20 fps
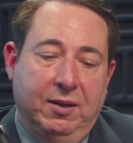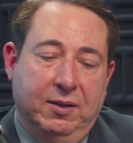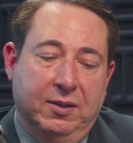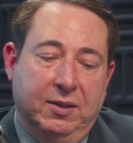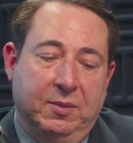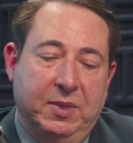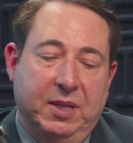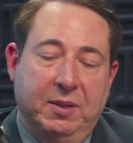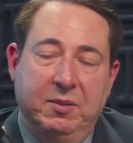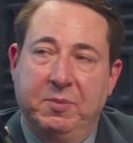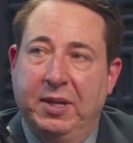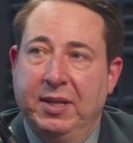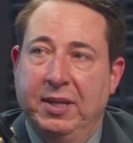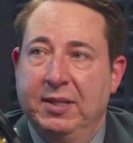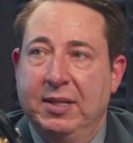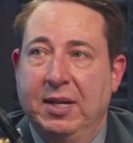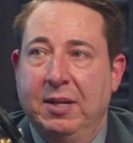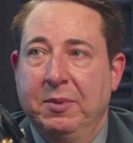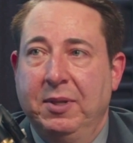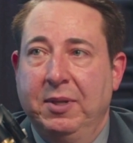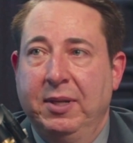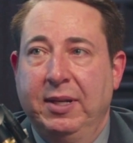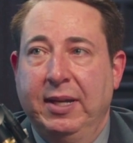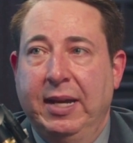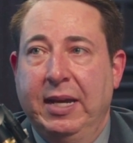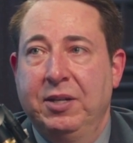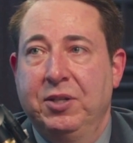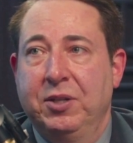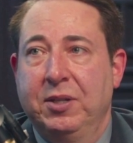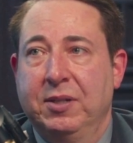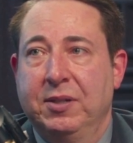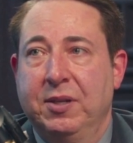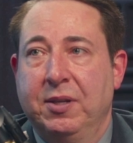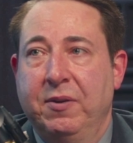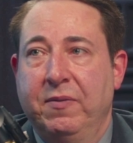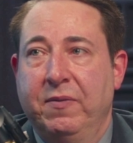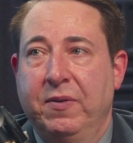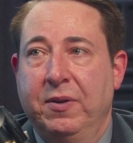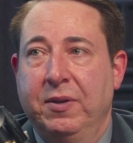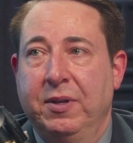Sometimes by the time the litigation is
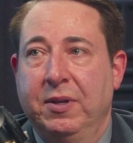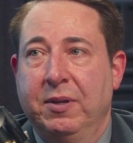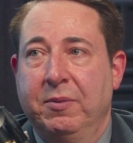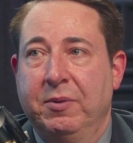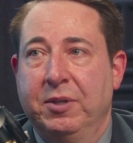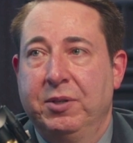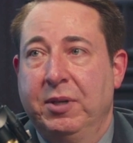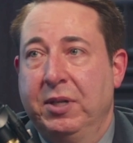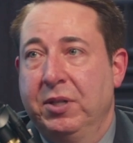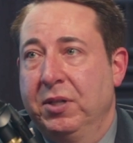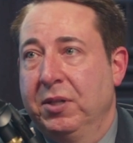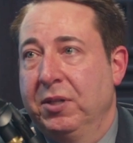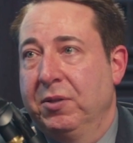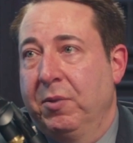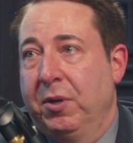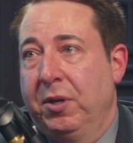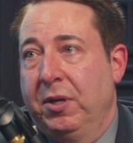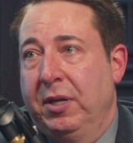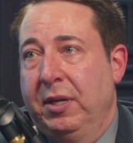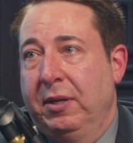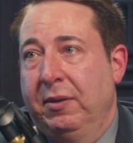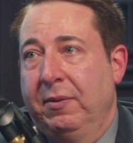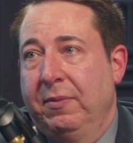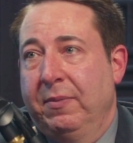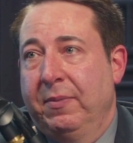over, the restrictions run.